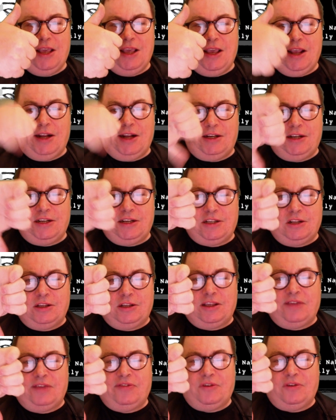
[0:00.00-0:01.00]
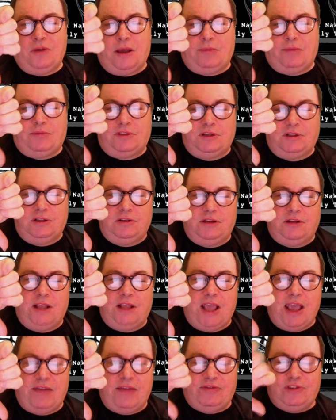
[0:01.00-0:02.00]
Hit dislike if you absolutely
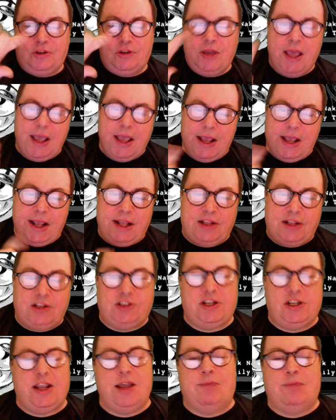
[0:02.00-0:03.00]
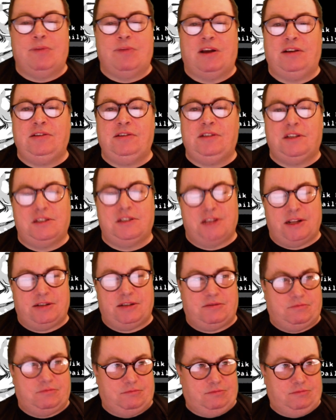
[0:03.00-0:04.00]
have to. Hit the share button, because that
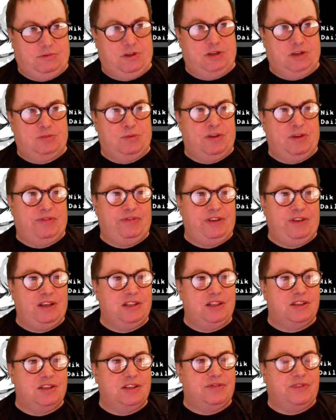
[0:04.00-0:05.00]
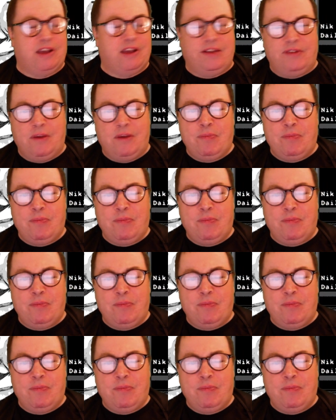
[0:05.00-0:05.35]
does my figures a favour.